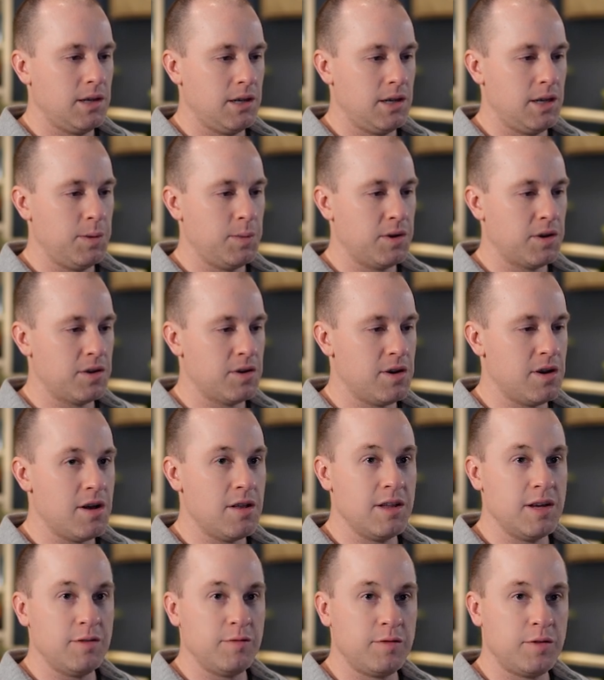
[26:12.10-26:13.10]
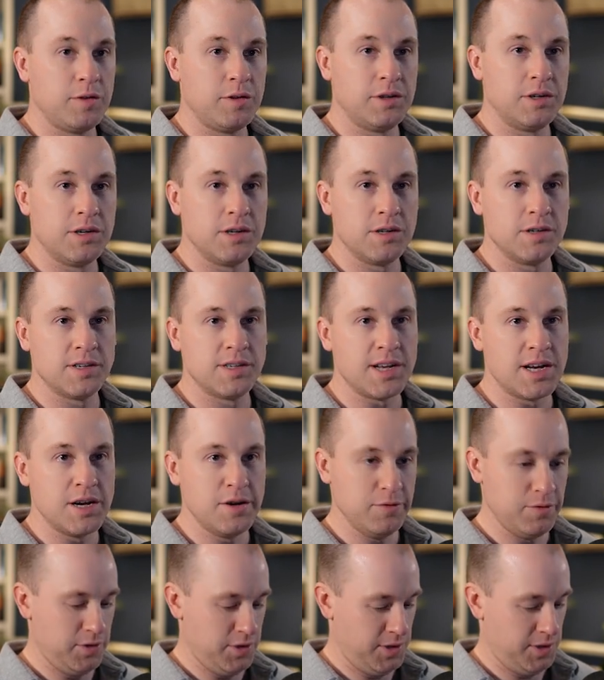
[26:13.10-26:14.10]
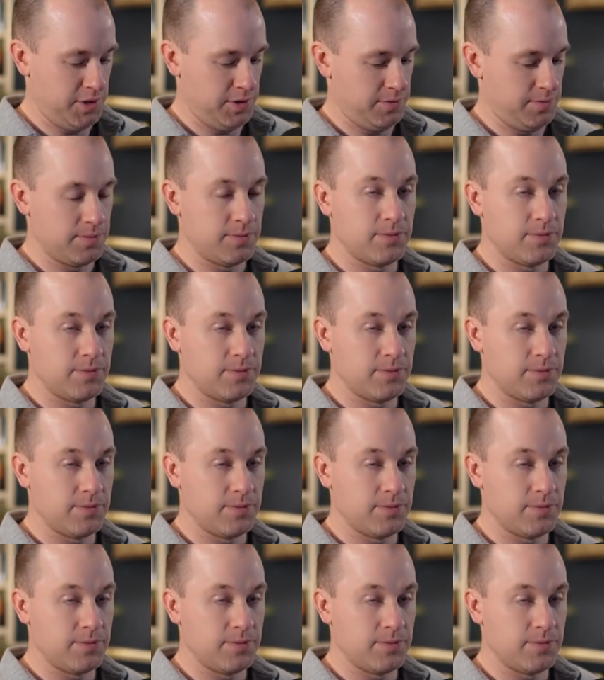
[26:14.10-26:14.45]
And I'm going to call that folder Sounds.